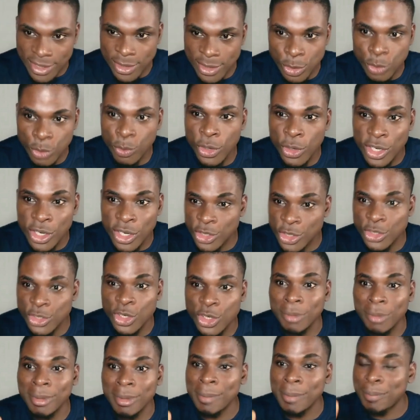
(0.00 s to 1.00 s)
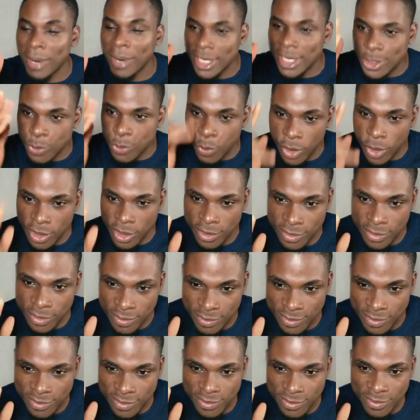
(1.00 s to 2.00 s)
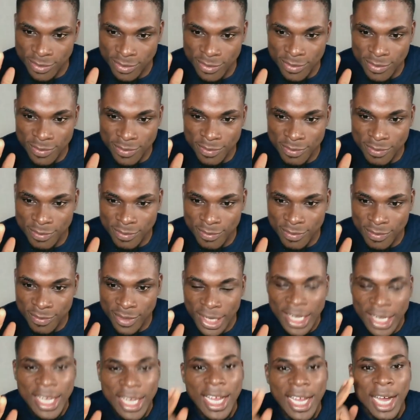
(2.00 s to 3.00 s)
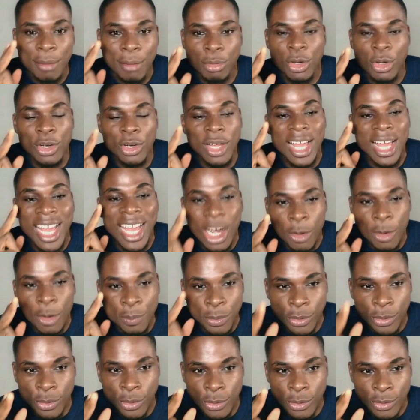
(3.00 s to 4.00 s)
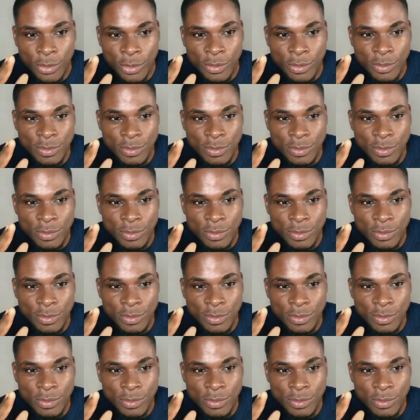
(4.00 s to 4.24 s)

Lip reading: Tomorrow is just going to be part 1. I'm going to help you.